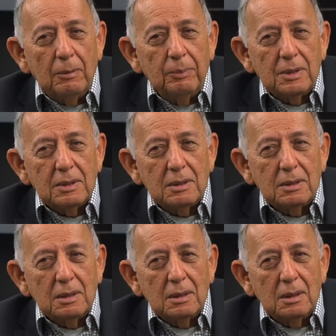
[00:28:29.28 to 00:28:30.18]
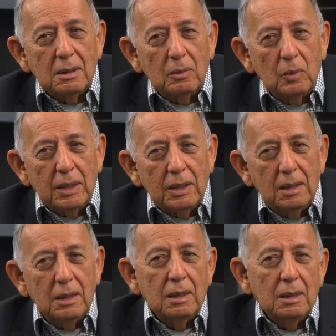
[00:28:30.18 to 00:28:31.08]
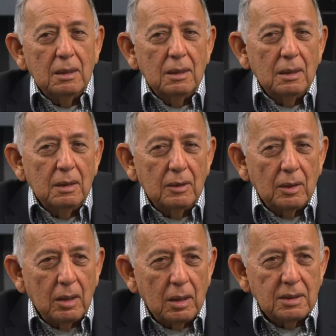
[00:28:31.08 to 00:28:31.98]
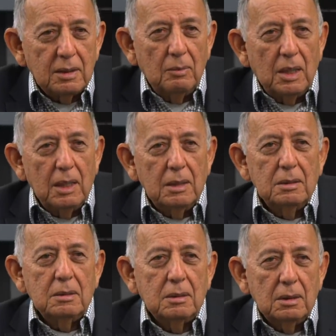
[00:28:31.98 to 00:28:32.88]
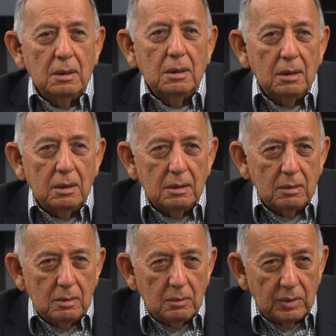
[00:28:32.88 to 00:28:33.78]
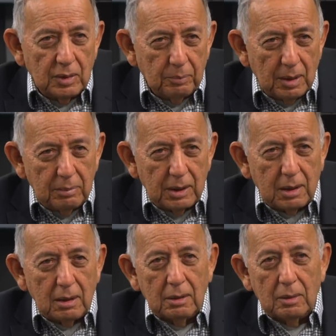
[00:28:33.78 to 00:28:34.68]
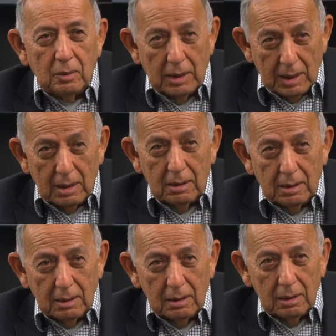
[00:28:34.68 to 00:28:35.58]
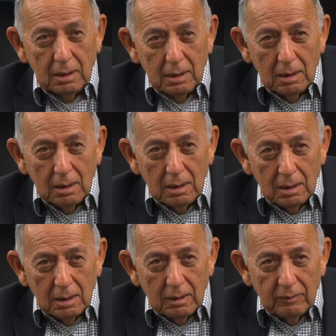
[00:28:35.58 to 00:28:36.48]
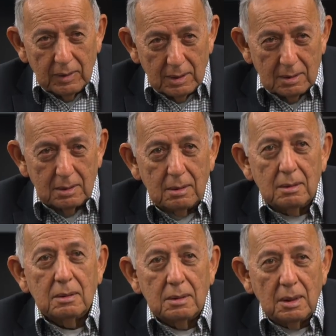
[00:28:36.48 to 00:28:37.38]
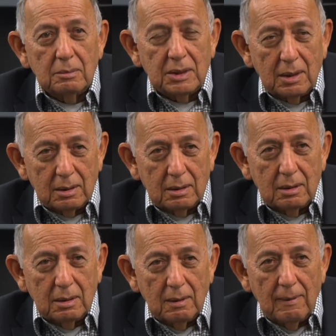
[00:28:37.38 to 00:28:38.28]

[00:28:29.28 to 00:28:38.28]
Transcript: help us win the hearts and minds with the public on the reality of this subject.